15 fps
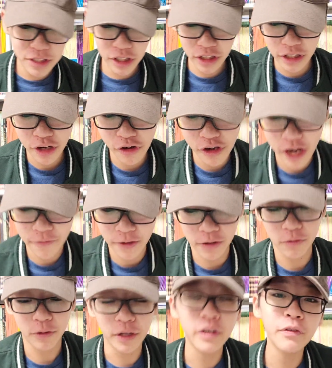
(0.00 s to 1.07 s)
are literally
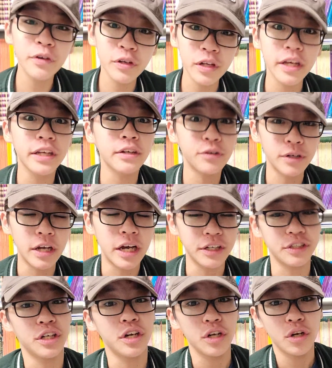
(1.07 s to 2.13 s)
everywhere, whether you like it or
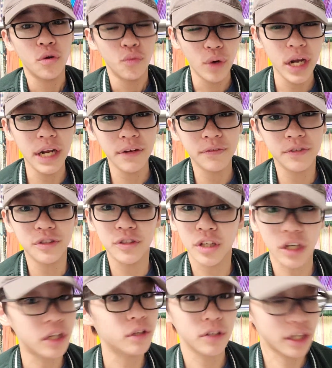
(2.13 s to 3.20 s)
not. Waves
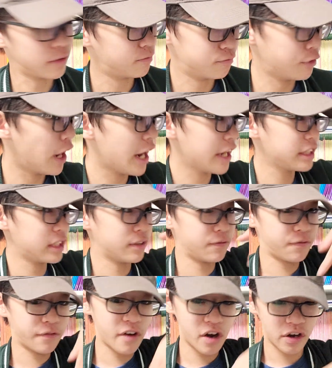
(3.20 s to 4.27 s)
can rise and
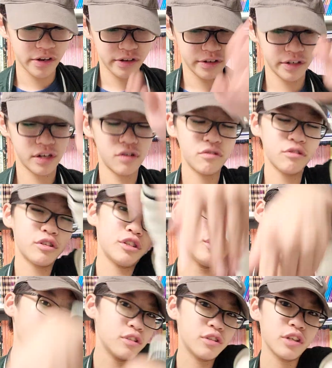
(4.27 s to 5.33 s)
fall in the
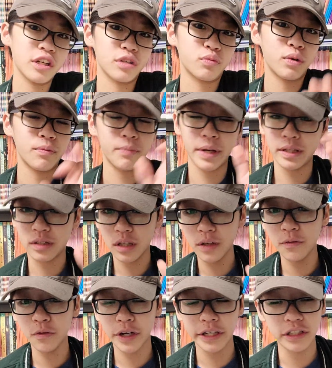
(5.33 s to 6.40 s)
oceans. It's what makes
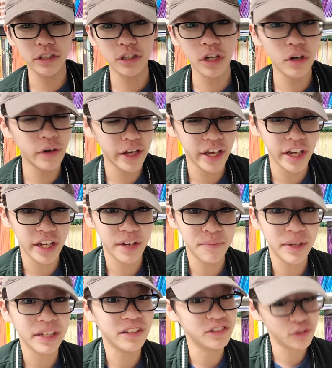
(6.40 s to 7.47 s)
earthquakes go ahead and make those